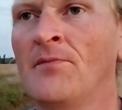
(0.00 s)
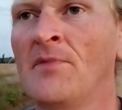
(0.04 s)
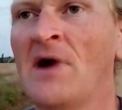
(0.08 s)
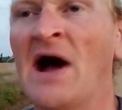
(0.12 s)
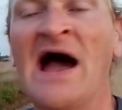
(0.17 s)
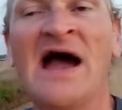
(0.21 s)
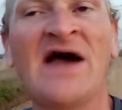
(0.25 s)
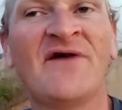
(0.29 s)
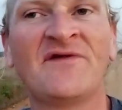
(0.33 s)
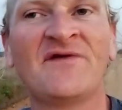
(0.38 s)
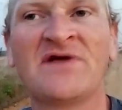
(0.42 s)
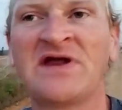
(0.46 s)
I
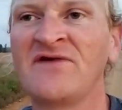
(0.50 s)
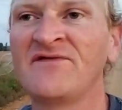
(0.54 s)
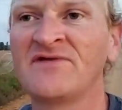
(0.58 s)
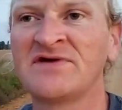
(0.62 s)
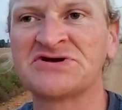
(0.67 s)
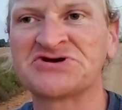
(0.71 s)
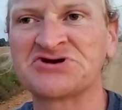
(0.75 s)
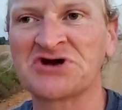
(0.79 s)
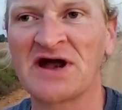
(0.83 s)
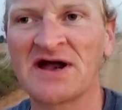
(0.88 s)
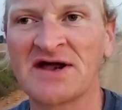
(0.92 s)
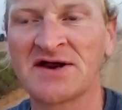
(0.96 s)
haven't even
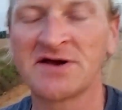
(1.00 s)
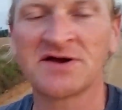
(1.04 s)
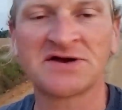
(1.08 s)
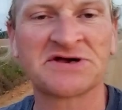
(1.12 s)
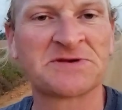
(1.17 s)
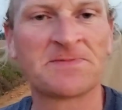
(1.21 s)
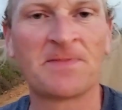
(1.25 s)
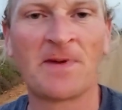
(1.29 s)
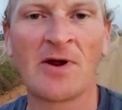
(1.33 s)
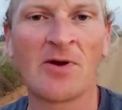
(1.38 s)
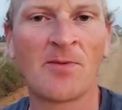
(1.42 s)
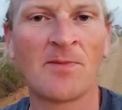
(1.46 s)
tried to
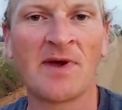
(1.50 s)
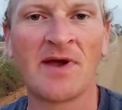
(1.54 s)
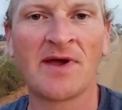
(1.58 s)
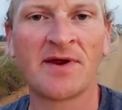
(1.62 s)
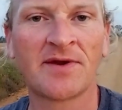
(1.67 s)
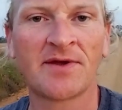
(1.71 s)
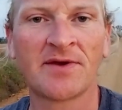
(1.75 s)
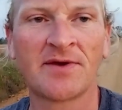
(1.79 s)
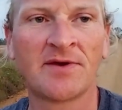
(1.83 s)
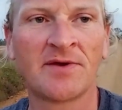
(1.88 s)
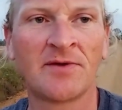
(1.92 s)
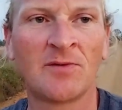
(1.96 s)
experiment
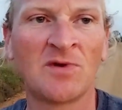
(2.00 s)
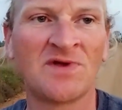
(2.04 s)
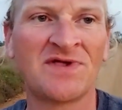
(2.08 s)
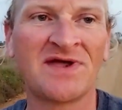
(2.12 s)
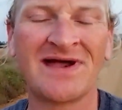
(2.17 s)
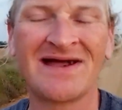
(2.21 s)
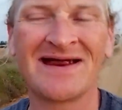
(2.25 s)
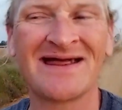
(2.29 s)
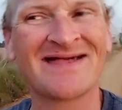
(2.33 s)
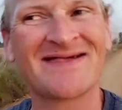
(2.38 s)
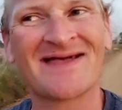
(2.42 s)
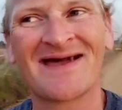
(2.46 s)
with
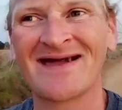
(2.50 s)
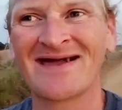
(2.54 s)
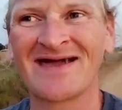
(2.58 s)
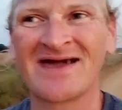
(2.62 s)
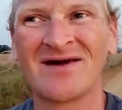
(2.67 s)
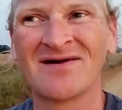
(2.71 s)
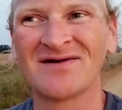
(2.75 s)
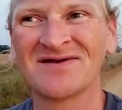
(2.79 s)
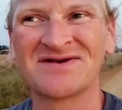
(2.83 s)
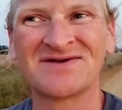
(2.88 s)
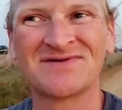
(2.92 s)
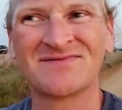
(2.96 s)
anything
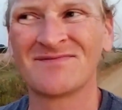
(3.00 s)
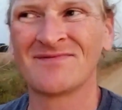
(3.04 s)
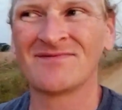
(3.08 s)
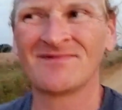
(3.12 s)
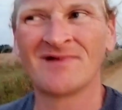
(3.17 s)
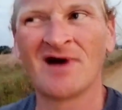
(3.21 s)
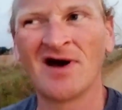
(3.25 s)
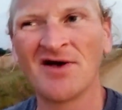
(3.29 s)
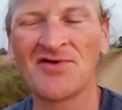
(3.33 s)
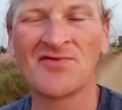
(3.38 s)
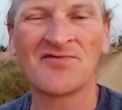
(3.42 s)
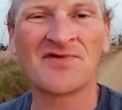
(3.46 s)
else
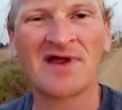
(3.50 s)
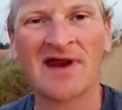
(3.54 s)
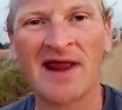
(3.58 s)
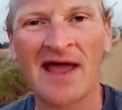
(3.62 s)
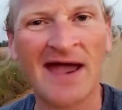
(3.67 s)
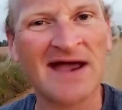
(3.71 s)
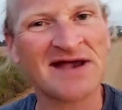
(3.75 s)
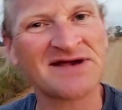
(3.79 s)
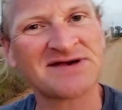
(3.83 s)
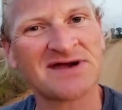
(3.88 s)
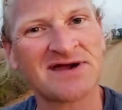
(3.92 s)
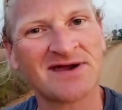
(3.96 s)
other than
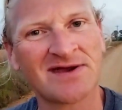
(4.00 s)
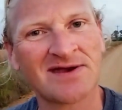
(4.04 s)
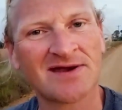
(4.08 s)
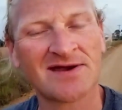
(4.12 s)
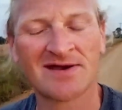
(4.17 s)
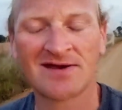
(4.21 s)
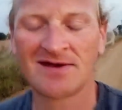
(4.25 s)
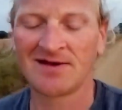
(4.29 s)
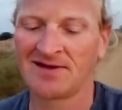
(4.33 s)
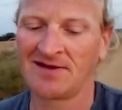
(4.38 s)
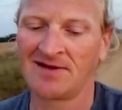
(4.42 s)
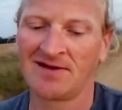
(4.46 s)
asking,
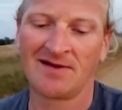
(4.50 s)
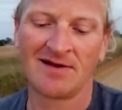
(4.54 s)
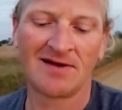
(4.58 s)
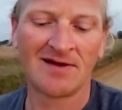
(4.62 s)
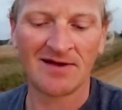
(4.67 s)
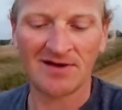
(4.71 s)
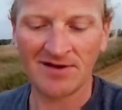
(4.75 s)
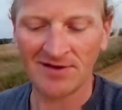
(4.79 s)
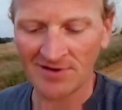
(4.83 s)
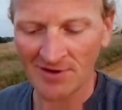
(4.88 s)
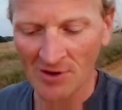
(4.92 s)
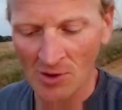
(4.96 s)

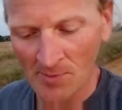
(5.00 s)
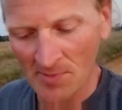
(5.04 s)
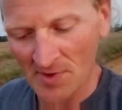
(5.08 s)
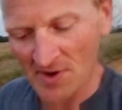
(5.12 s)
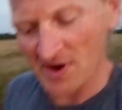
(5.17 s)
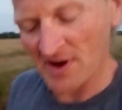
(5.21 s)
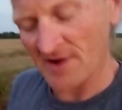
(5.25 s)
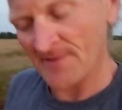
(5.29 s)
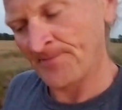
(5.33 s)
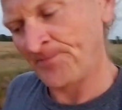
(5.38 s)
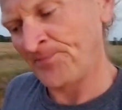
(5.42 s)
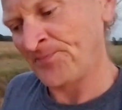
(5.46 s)
but
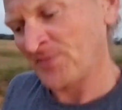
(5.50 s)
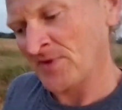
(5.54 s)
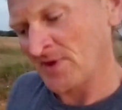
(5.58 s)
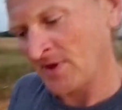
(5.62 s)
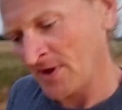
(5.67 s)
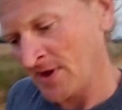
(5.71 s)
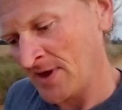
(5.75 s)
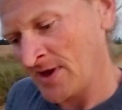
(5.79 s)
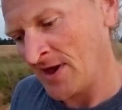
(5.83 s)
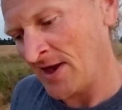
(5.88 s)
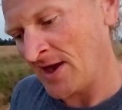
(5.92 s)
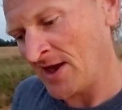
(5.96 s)

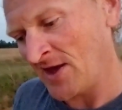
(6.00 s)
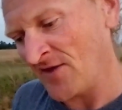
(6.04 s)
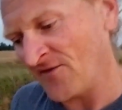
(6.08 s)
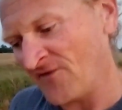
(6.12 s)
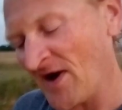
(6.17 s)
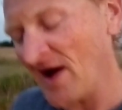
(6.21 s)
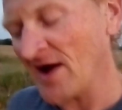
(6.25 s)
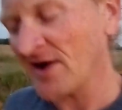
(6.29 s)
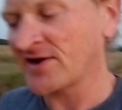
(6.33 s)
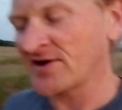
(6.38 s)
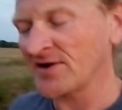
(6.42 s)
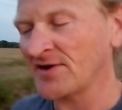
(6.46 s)
if
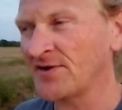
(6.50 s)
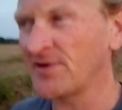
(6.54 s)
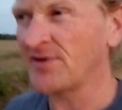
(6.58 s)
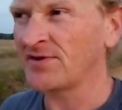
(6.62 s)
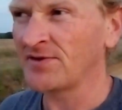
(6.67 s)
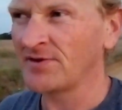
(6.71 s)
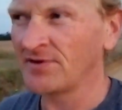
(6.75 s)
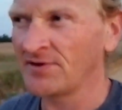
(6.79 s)
I could,